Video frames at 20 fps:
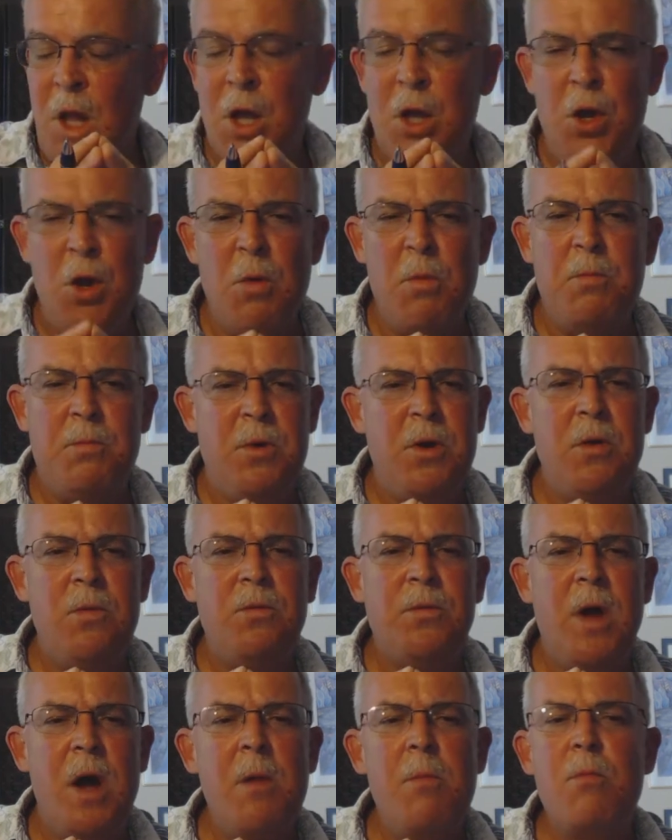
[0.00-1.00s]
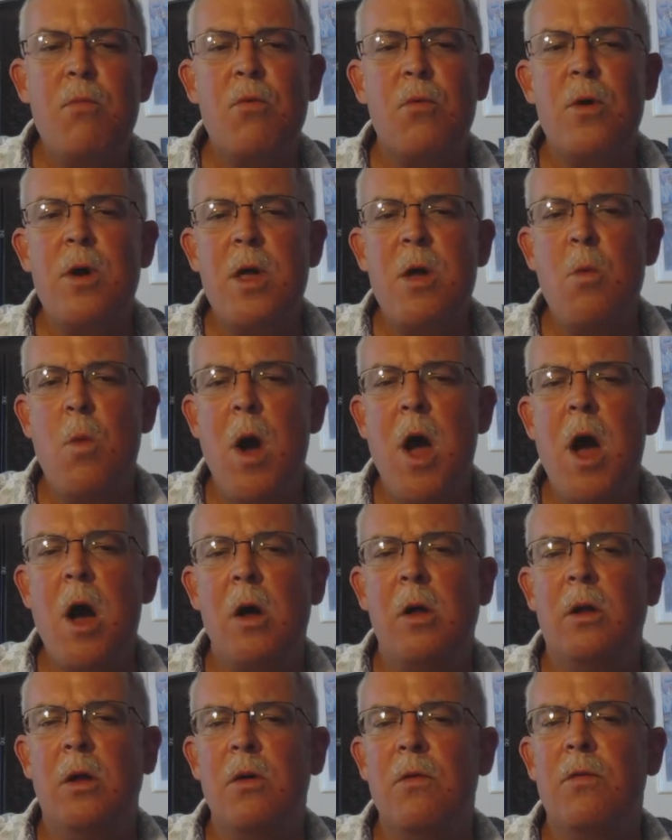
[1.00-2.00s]
You've done pretty
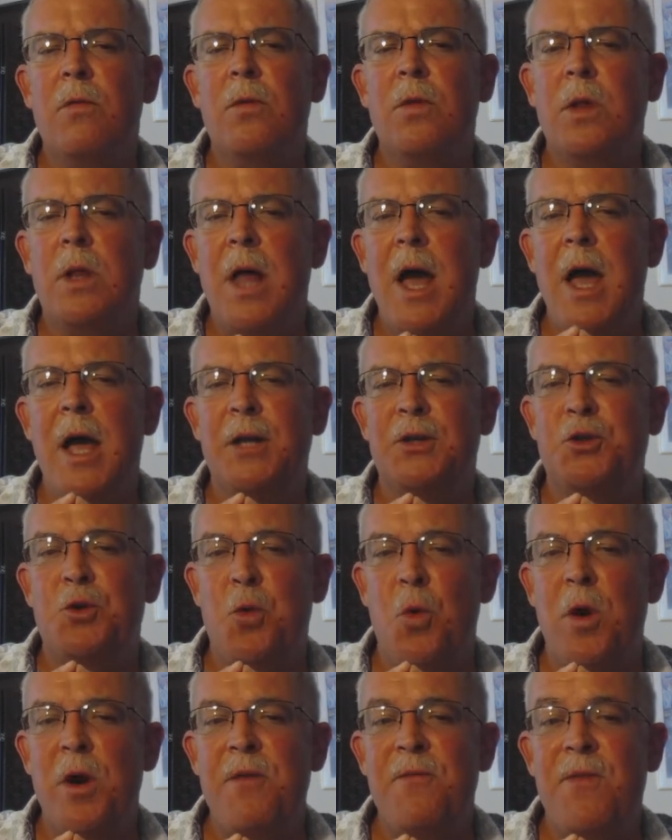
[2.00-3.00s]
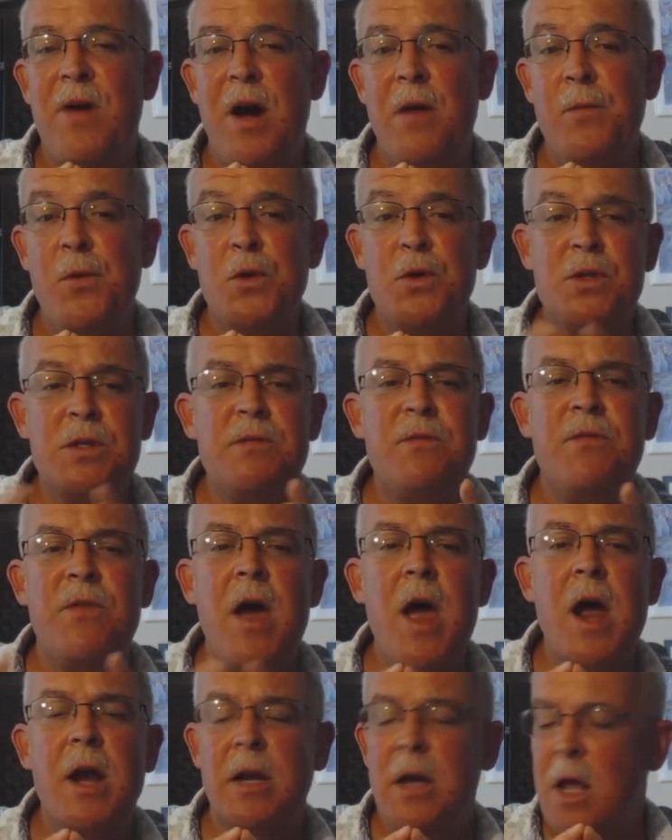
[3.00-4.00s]
well over the last 25 years. In
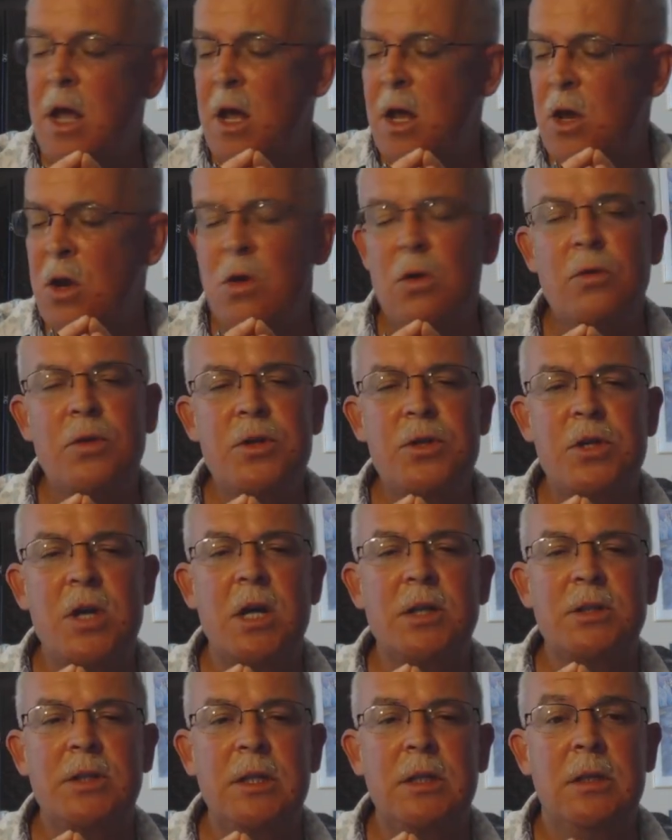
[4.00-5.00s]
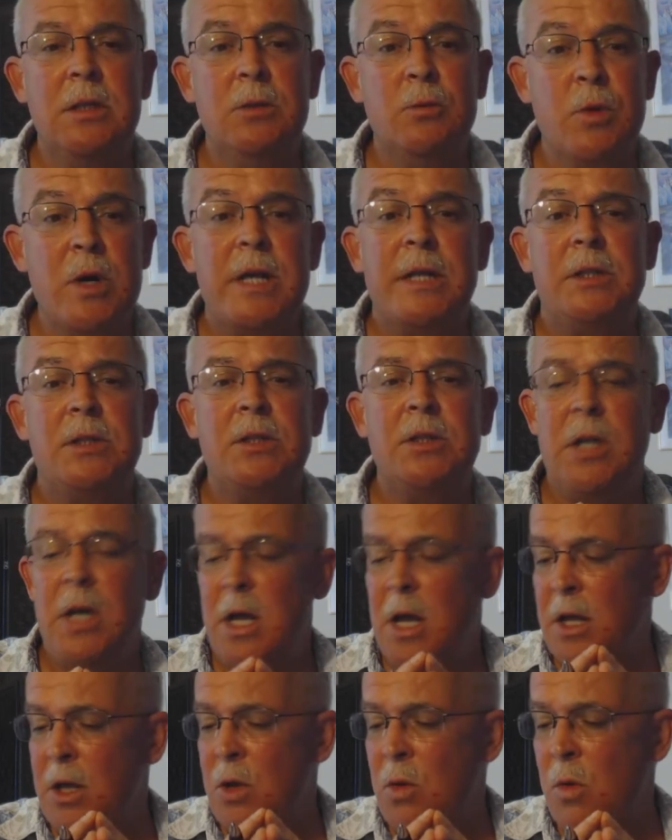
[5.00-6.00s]
fact, you're disgustingly rich.
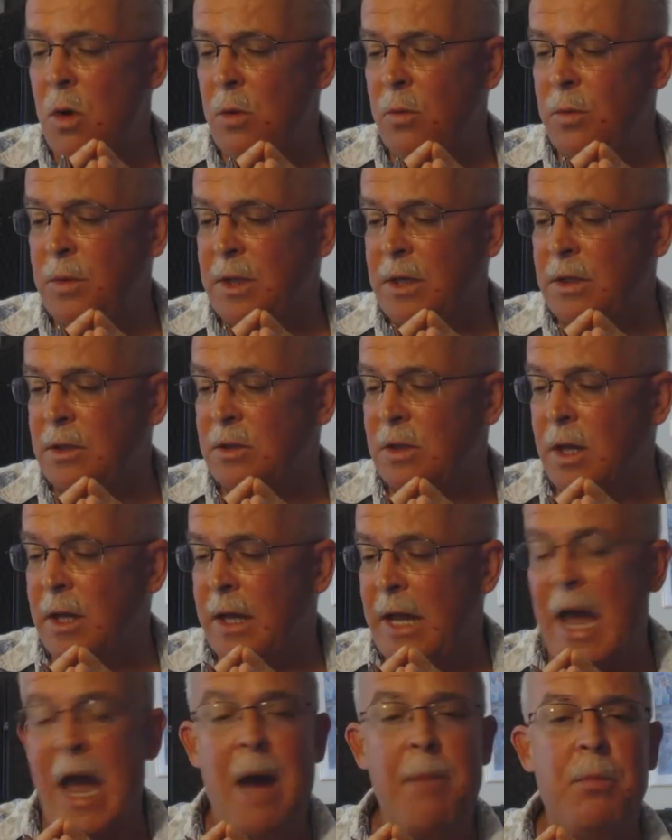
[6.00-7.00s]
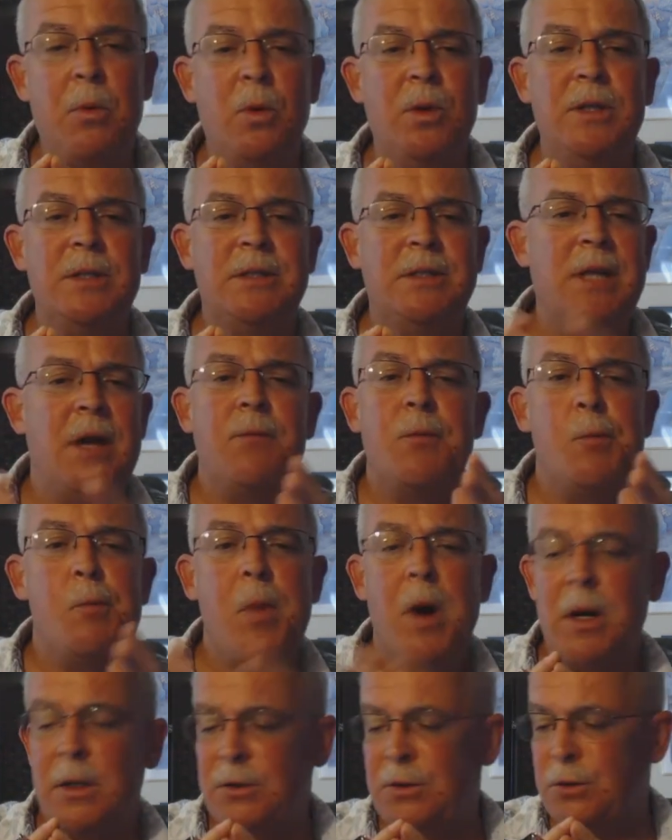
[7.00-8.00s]
You own things like Apple at
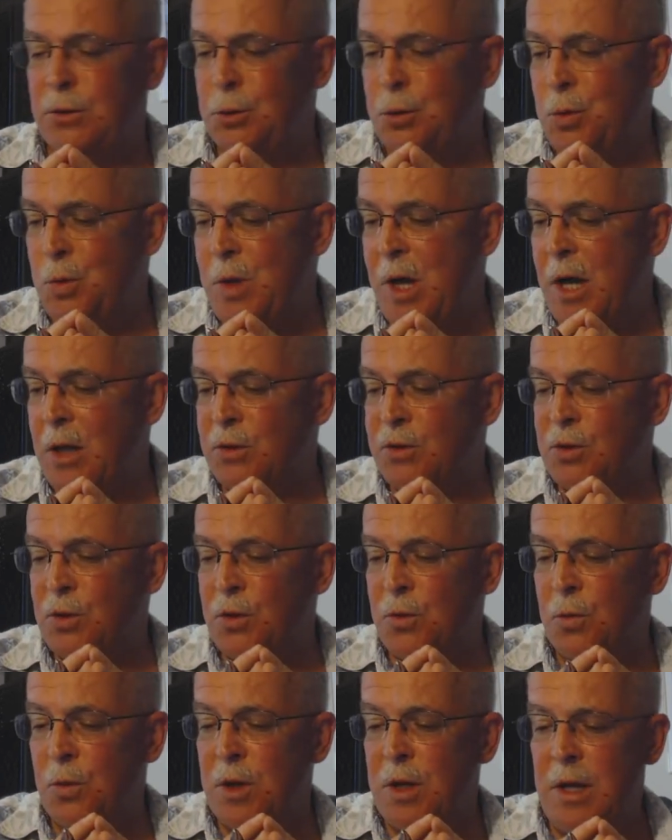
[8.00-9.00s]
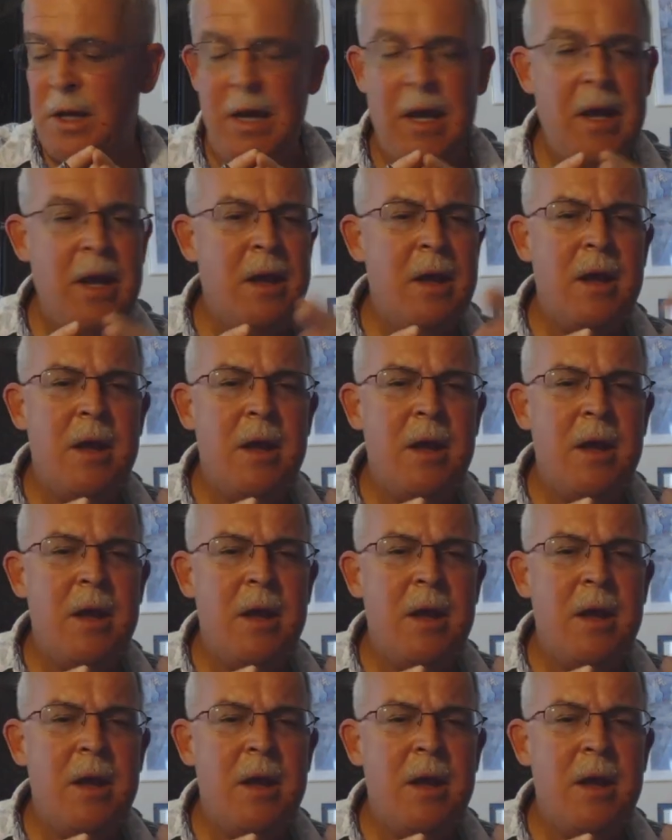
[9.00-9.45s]
$7 in 2003,